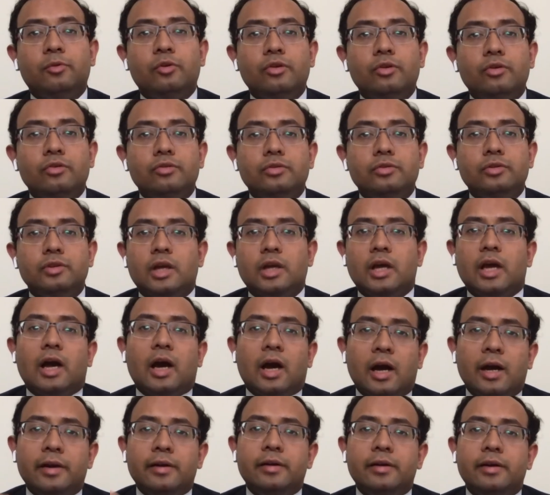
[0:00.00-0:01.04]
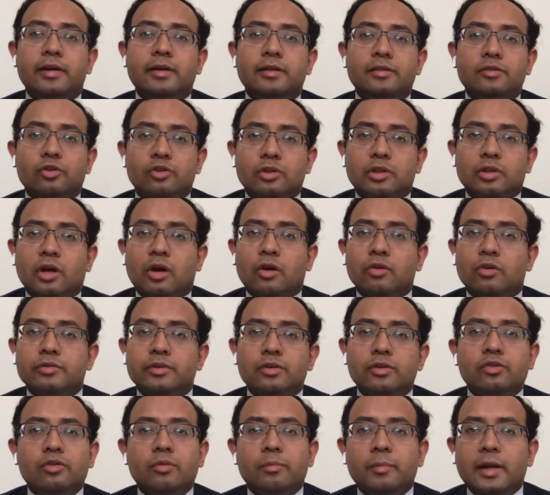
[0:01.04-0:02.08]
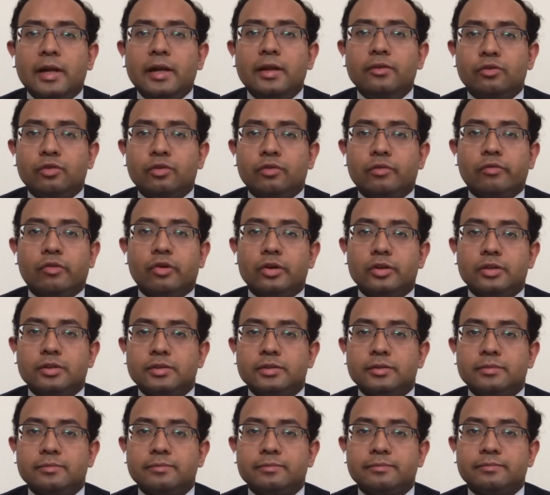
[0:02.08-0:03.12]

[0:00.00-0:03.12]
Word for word: produce hundreds or thousands or millions of goods.